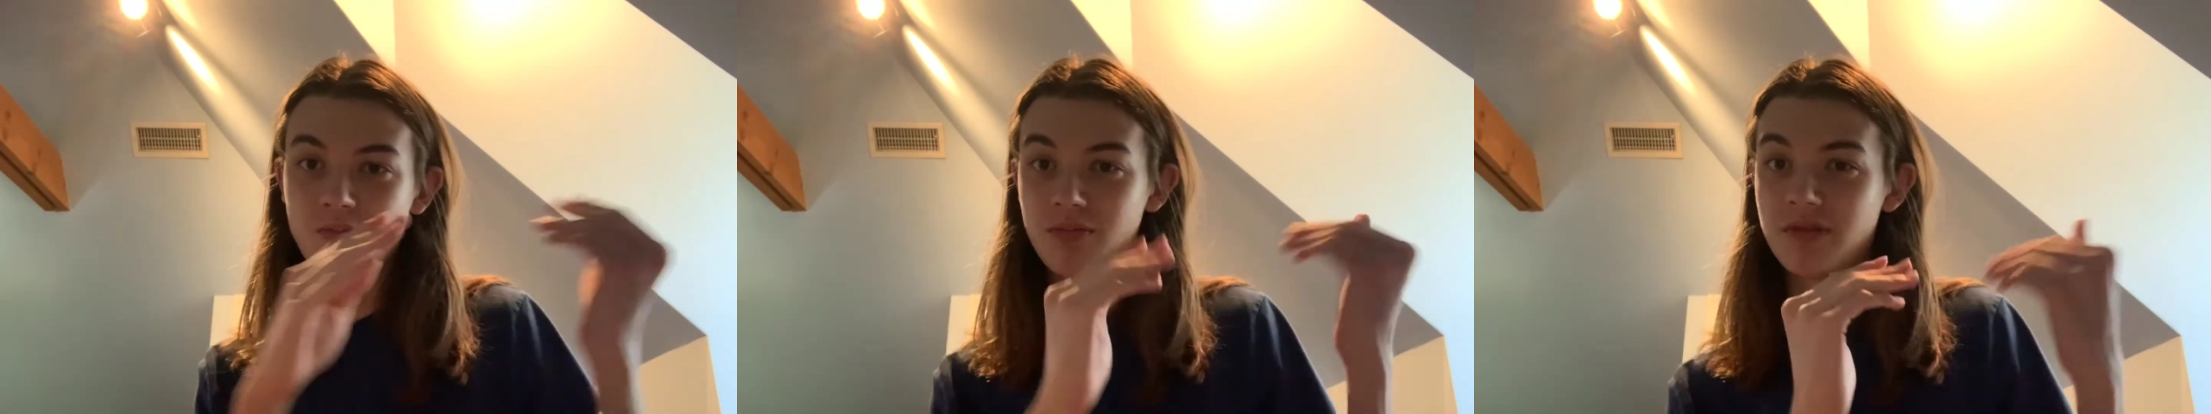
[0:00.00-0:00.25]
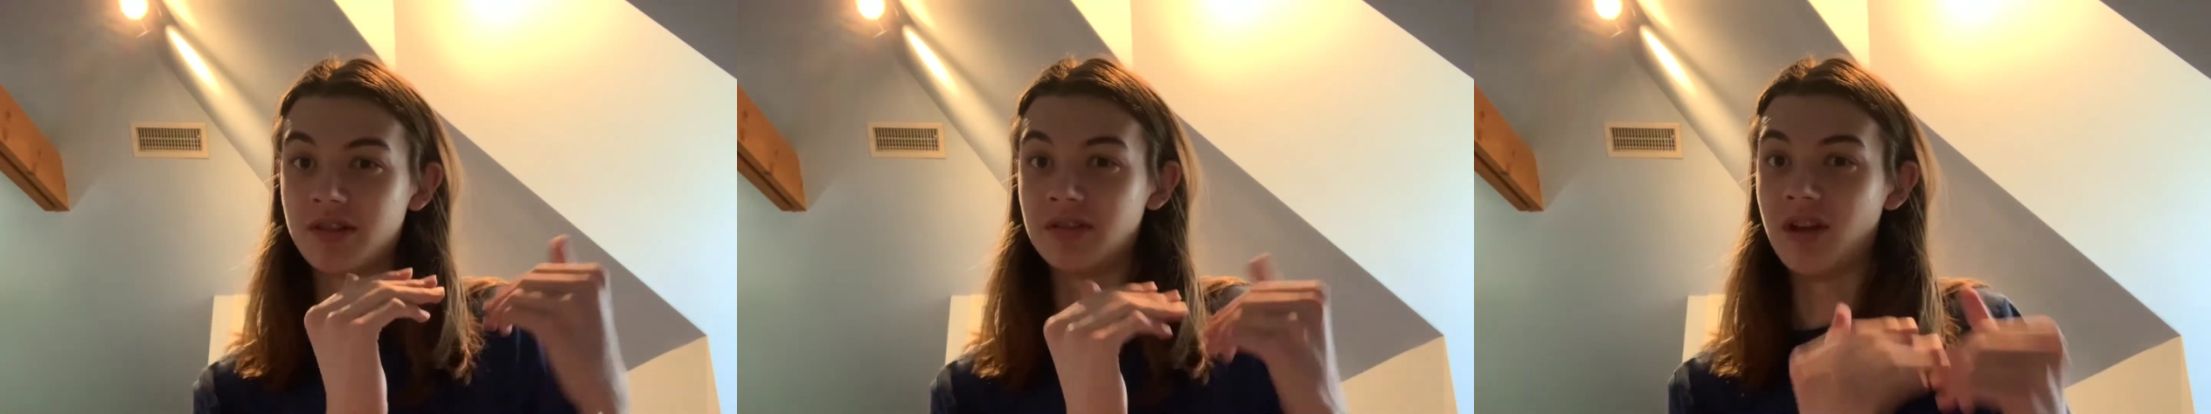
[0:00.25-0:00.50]

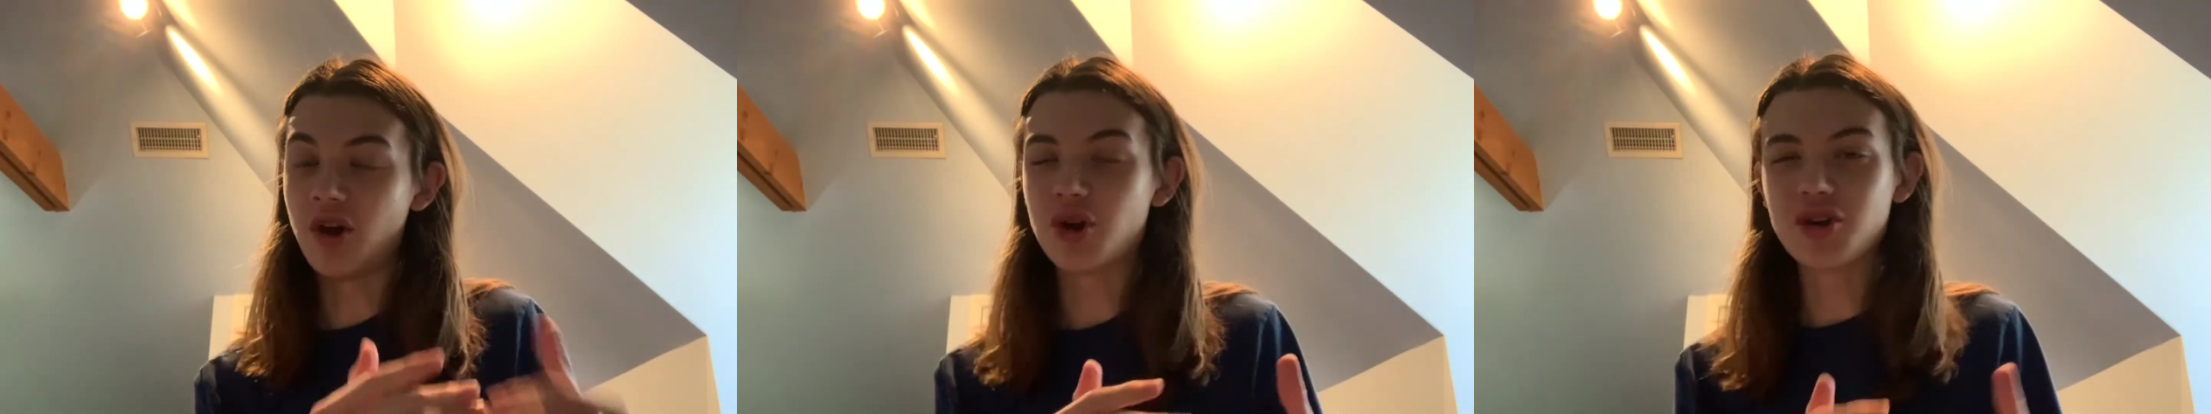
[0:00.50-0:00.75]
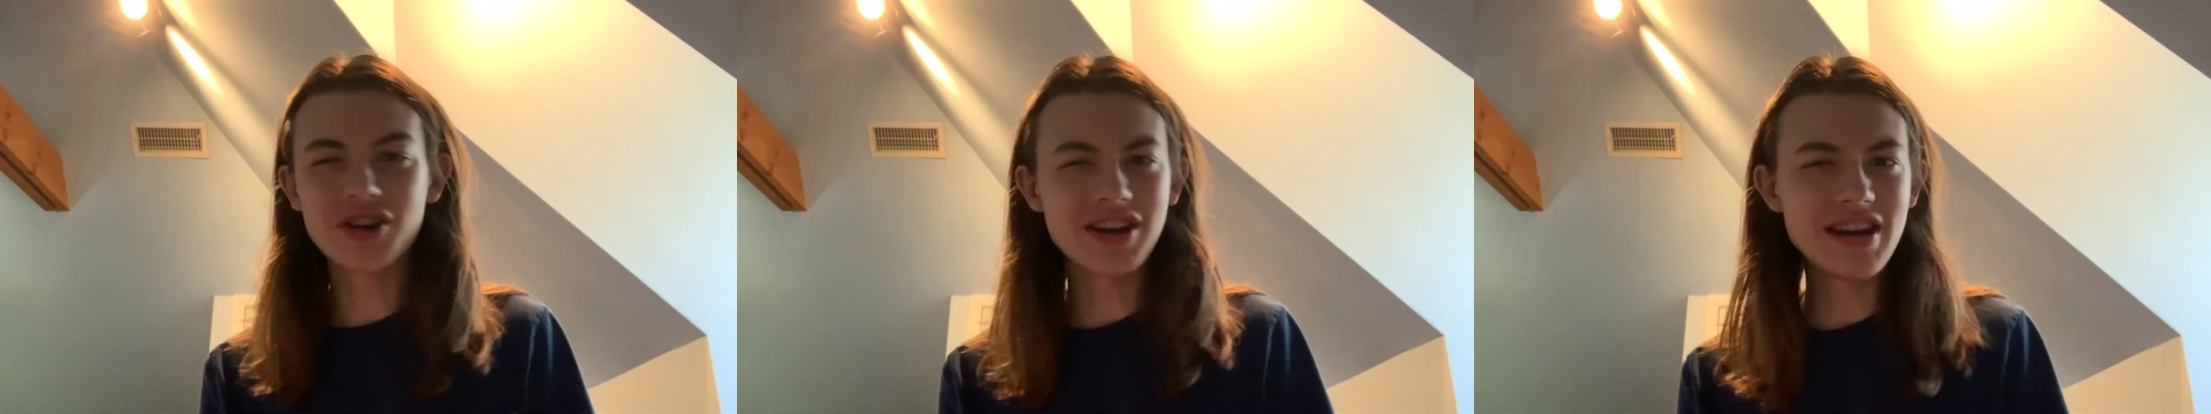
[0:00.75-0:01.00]
the longer
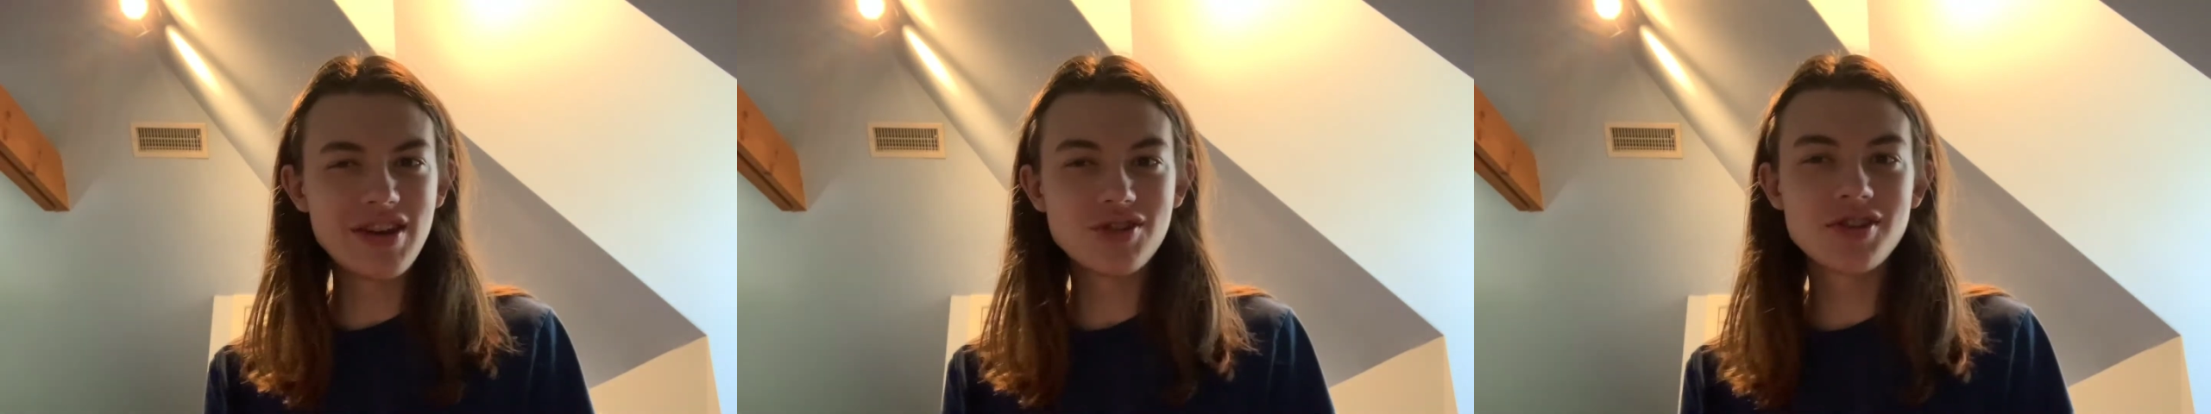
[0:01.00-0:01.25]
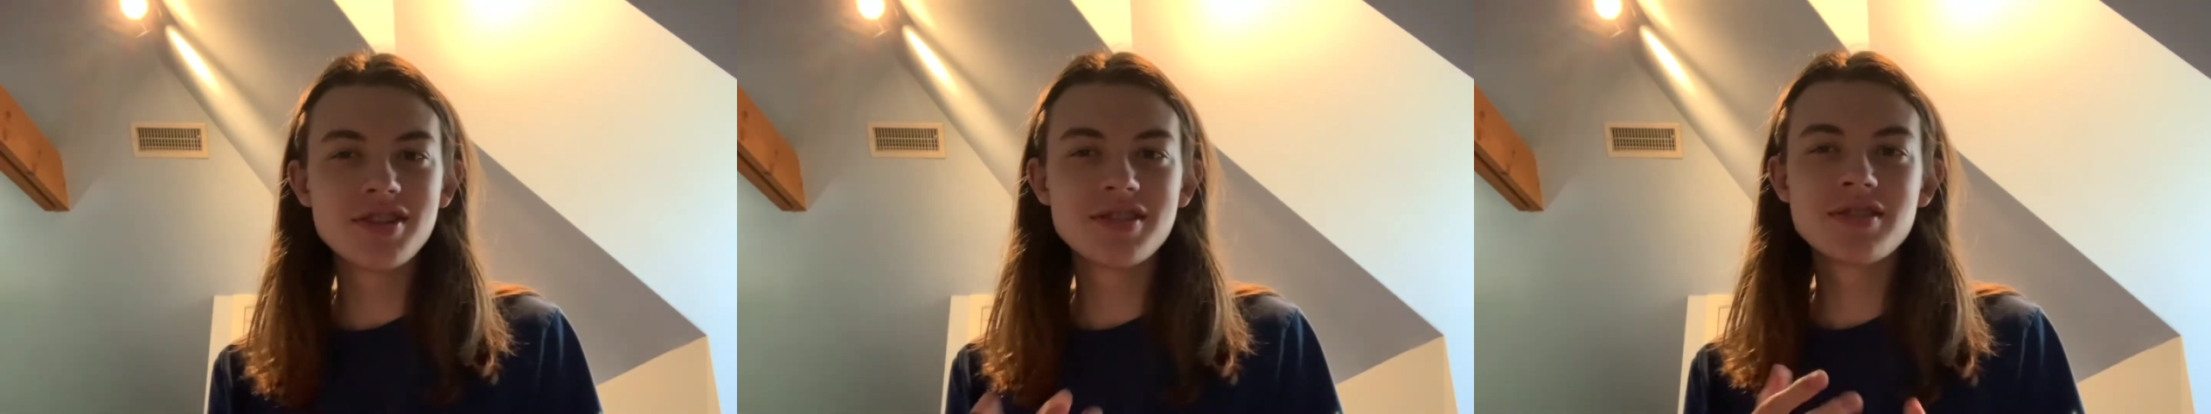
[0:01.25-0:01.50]

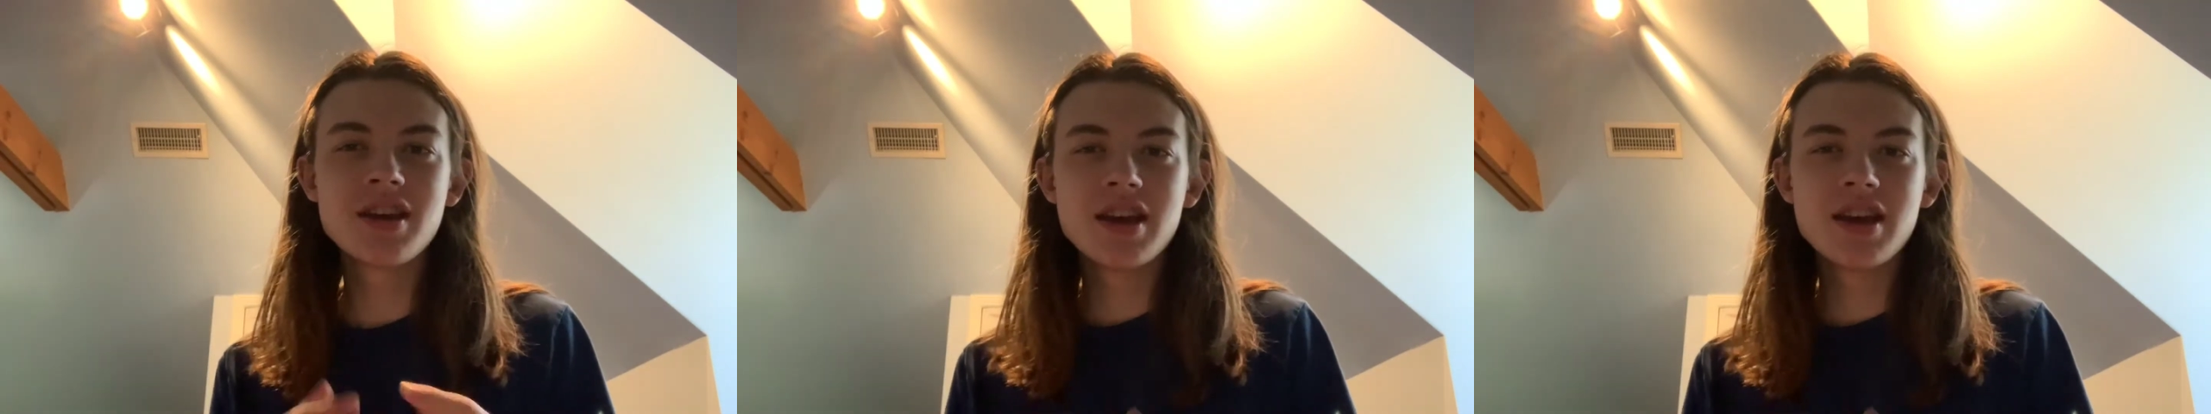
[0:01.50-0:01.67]
conditions